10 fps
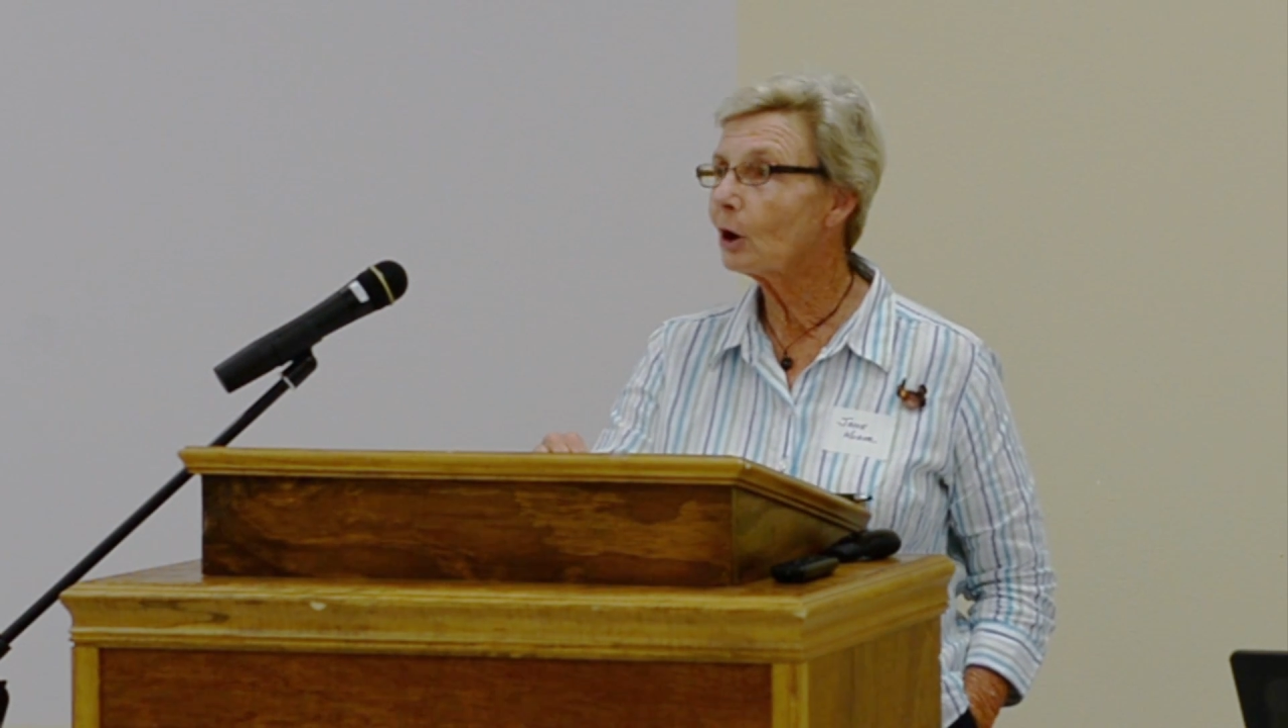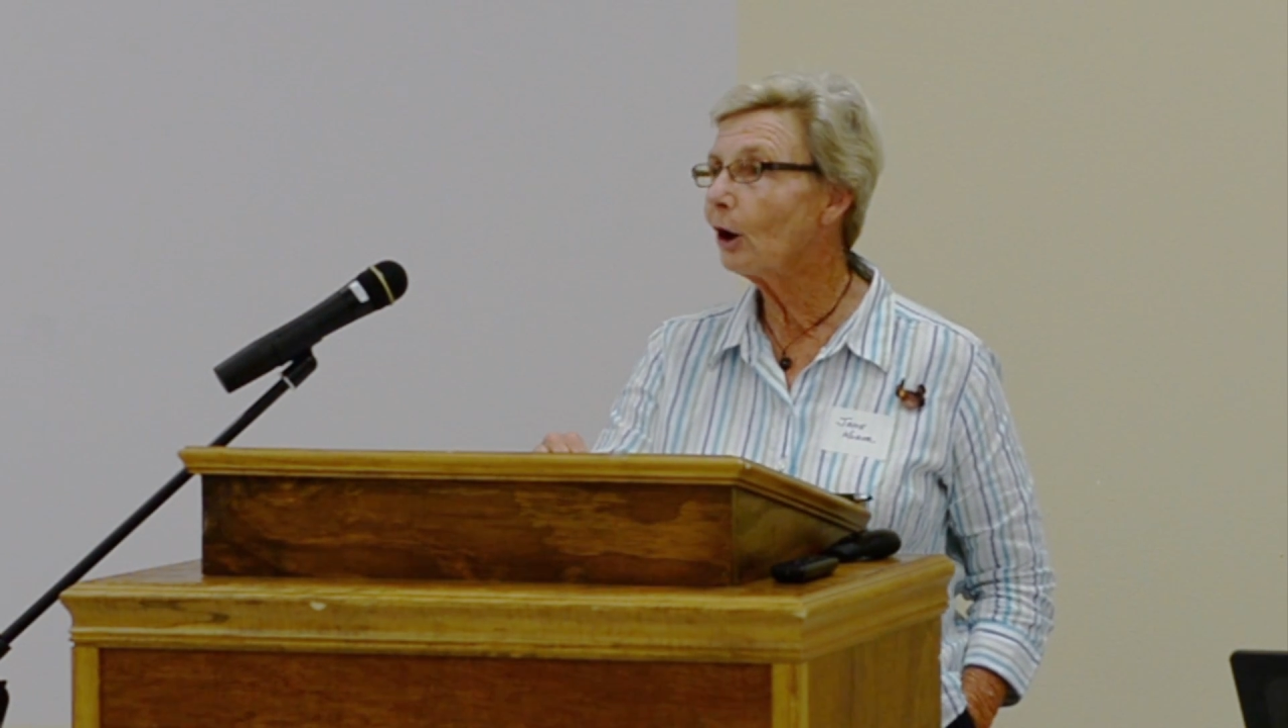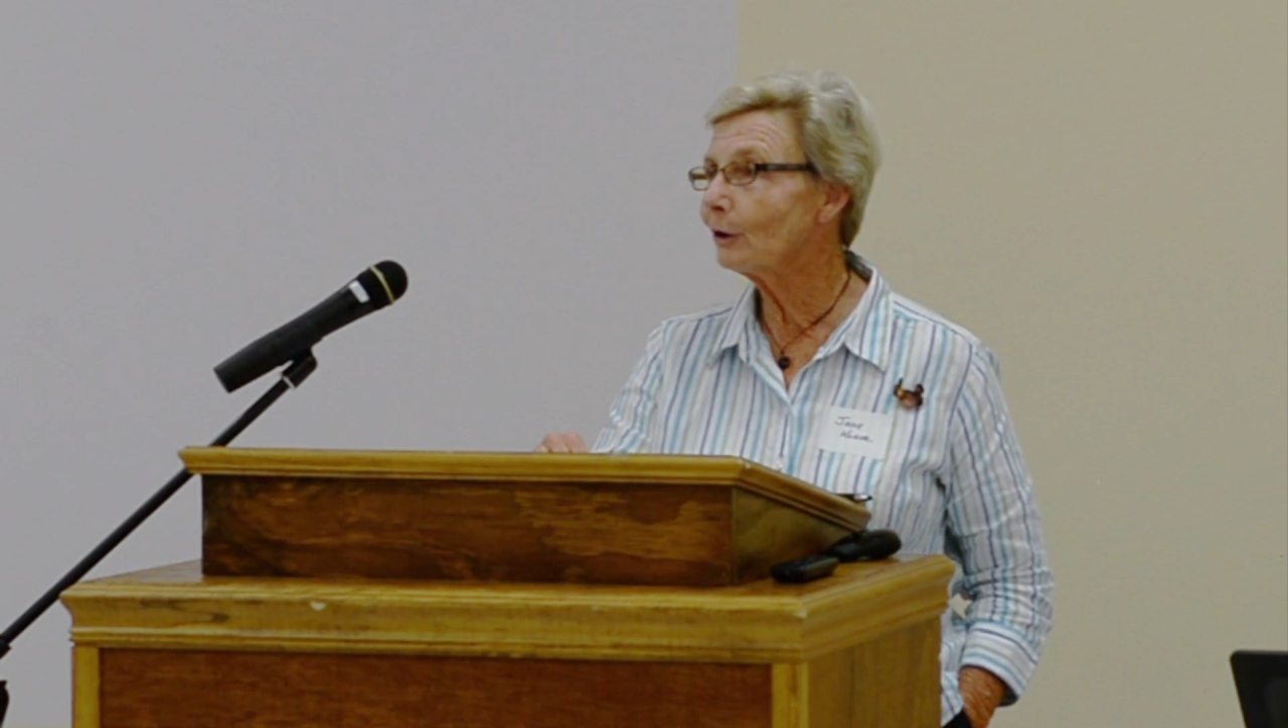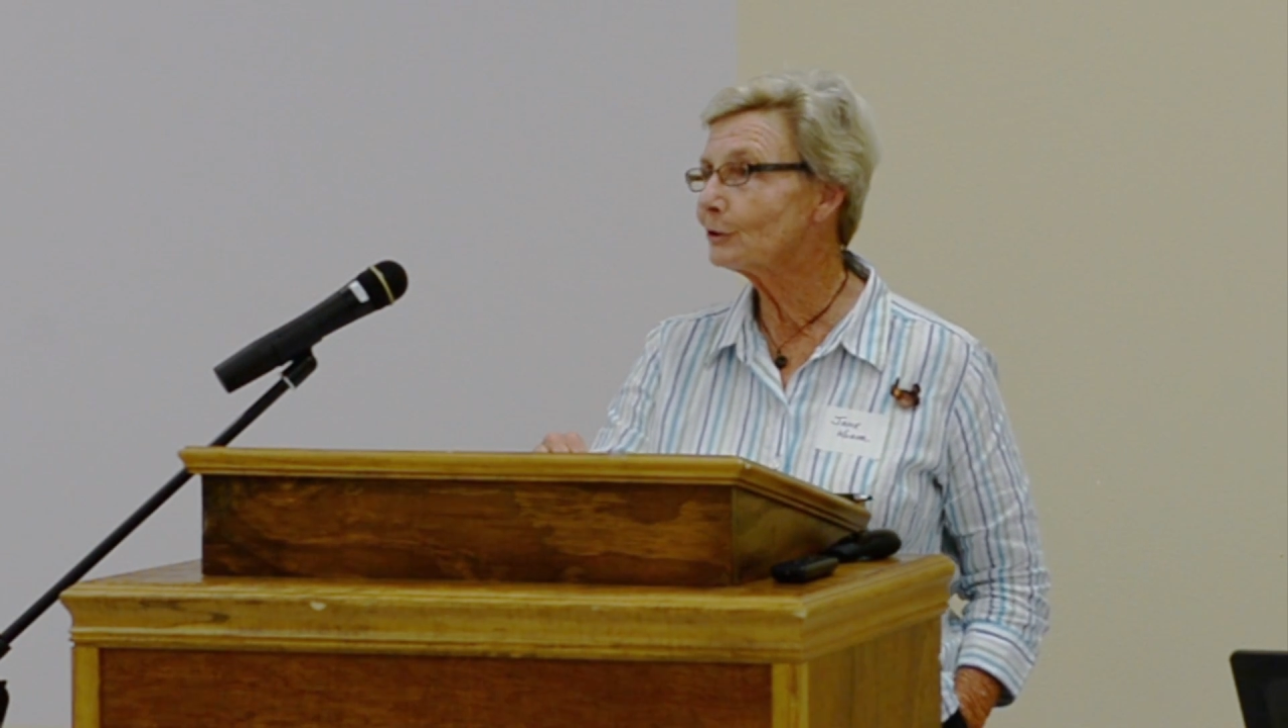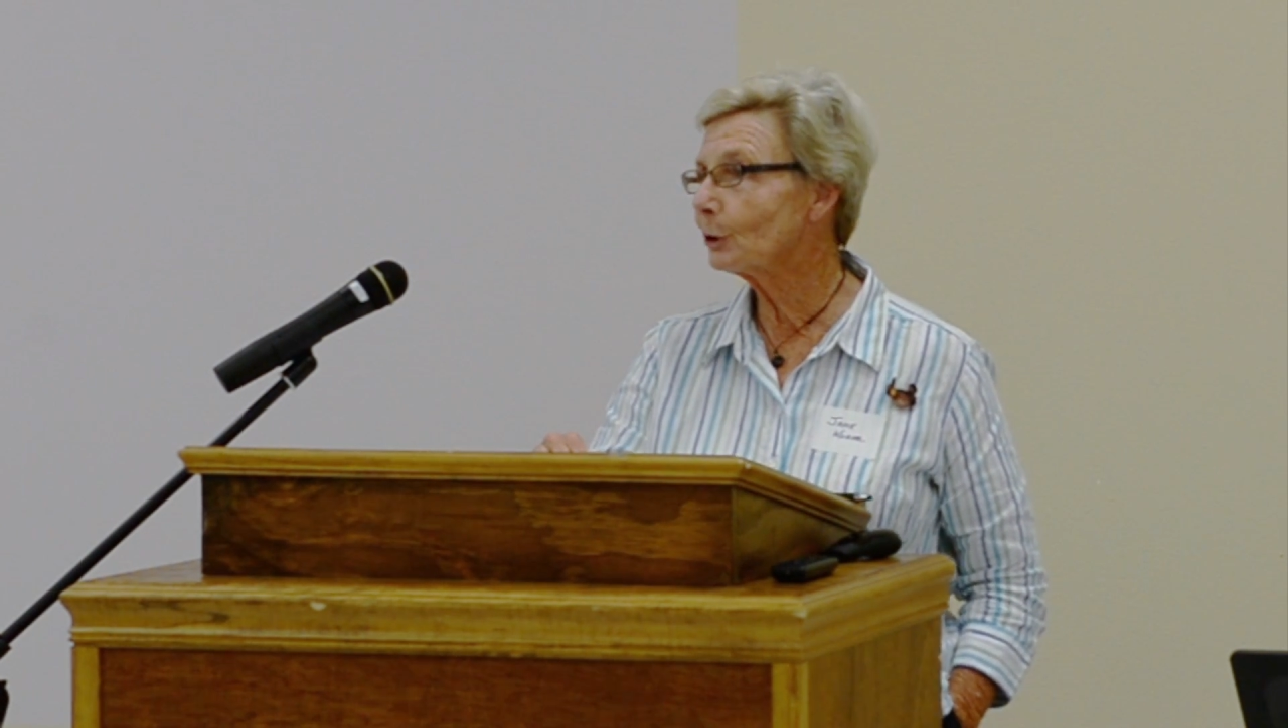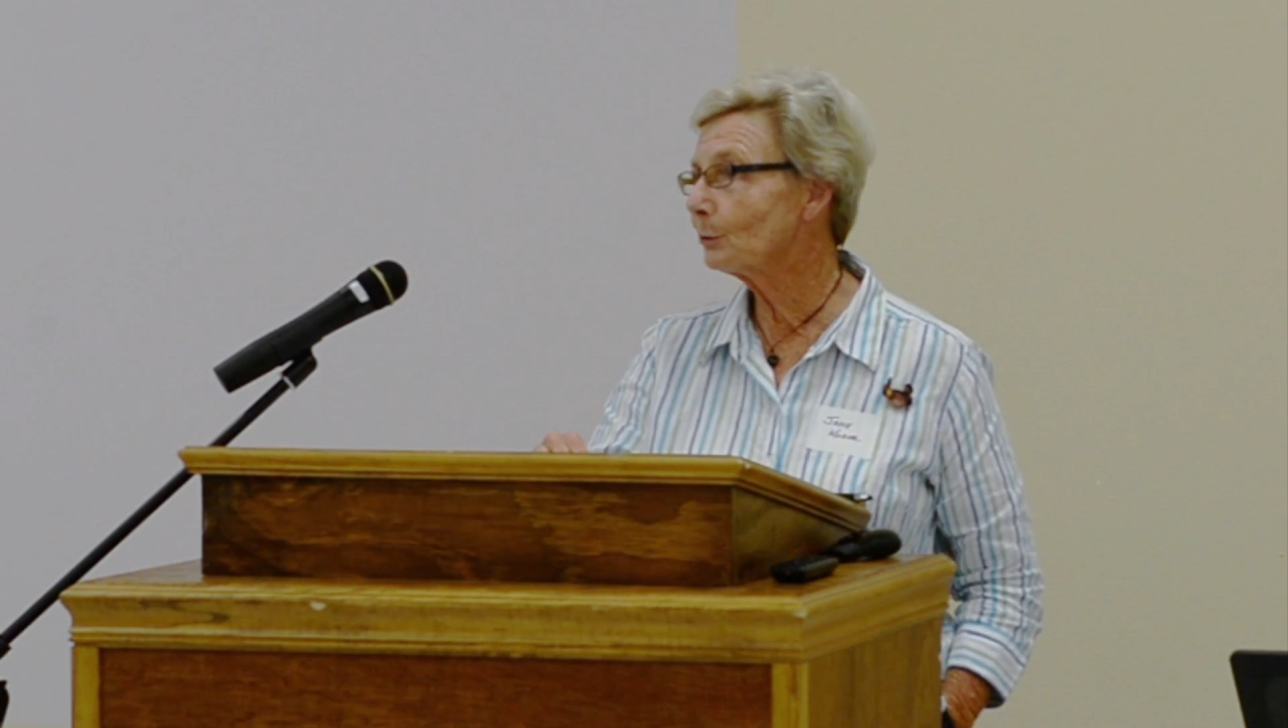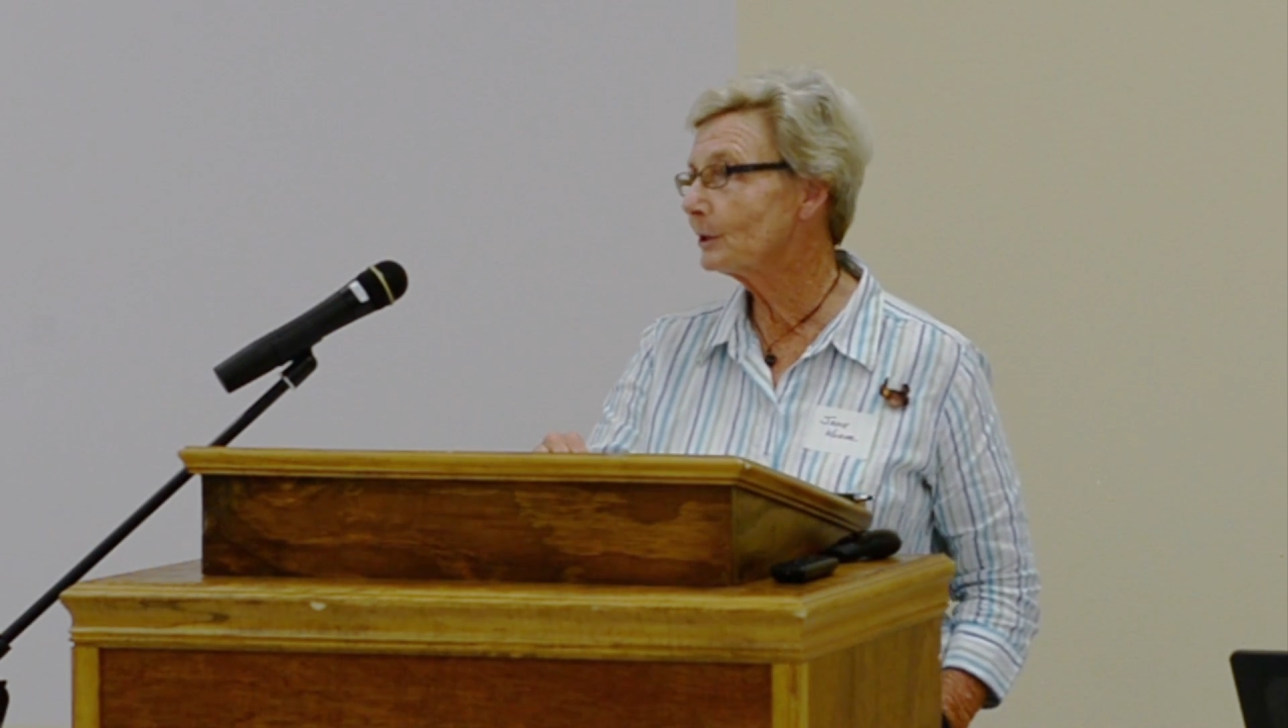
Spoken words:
also